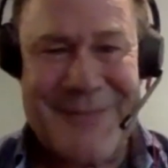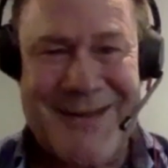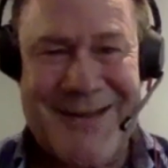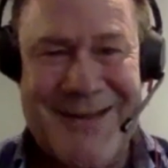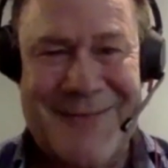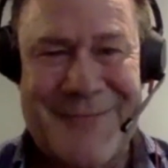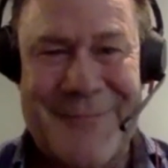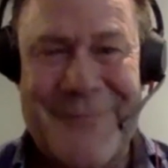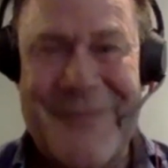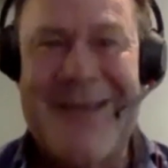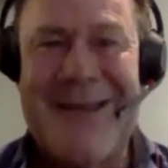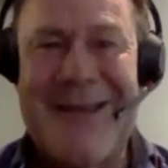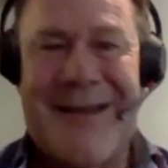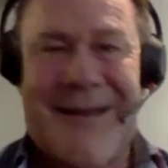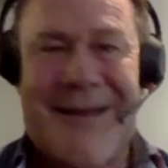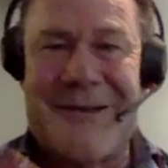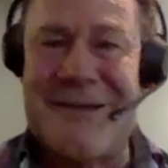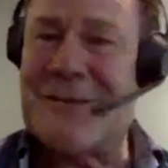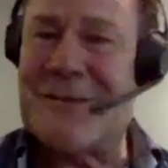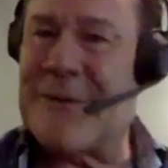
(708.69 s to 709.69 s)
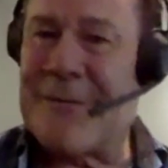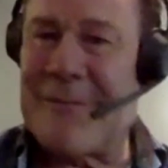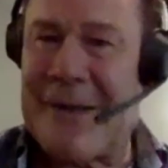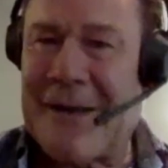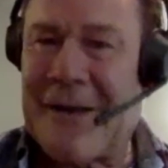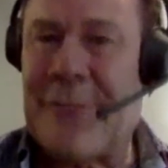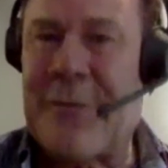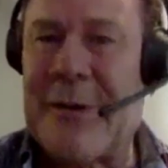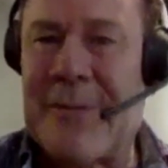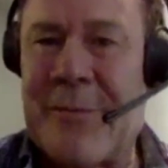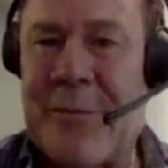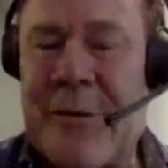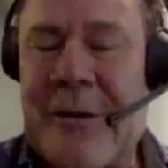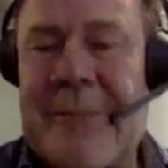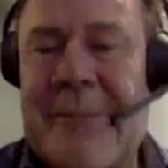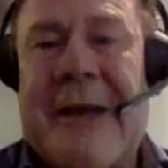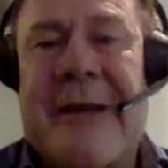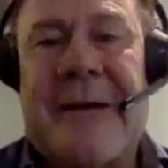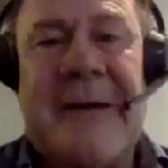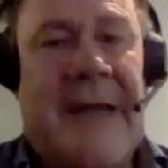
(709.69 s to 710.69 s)
I just want to make a quick
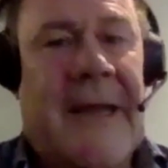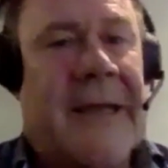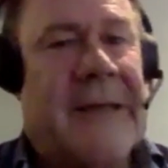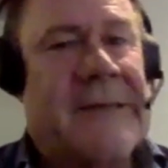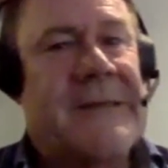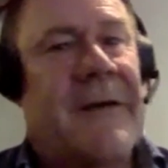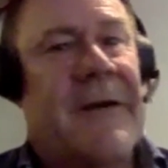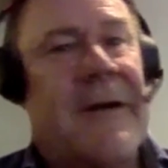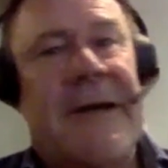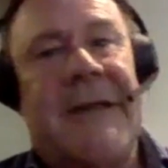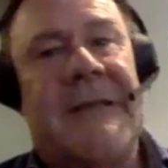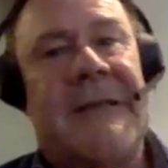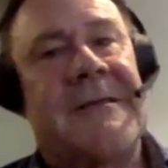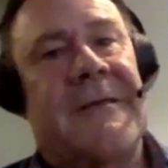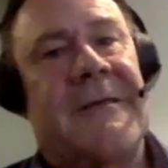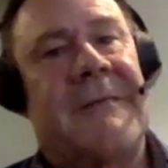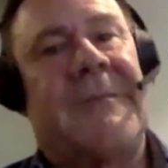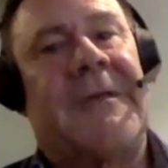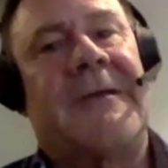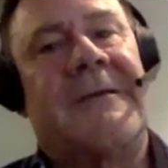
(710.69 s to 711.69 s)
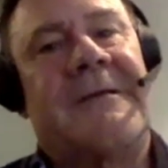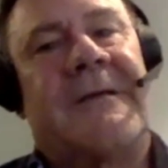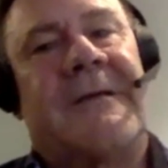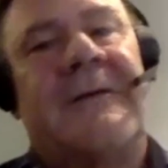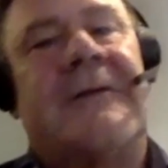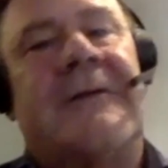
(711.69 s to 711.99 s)
point about anxiety too, because I do